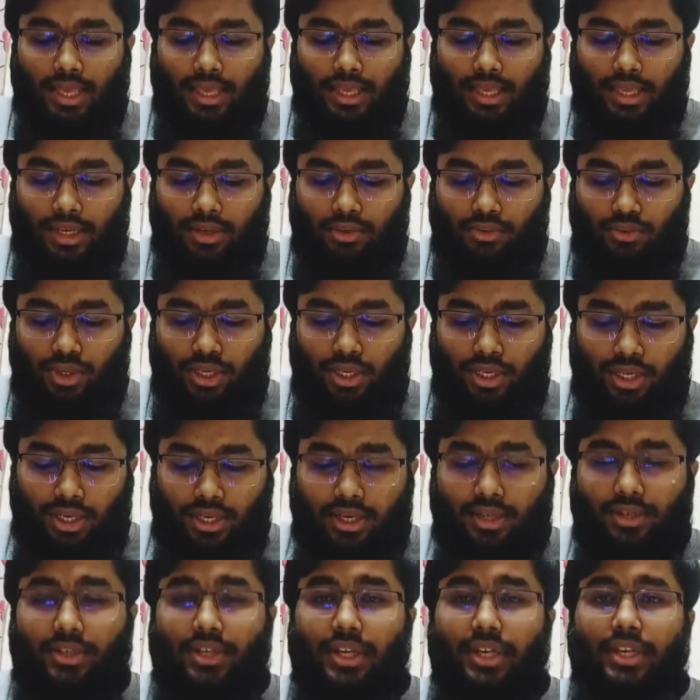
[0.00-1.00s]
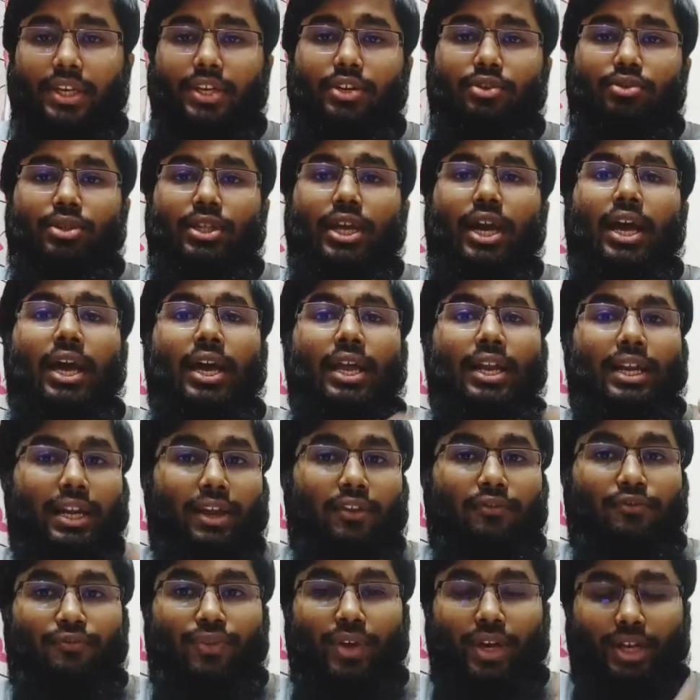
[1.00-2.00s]
it will drain into the
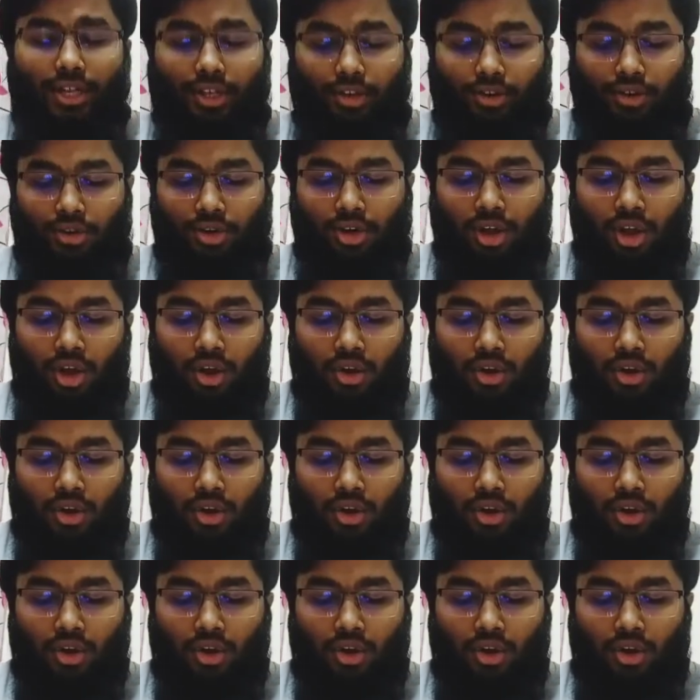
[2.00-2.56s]
left ventricle.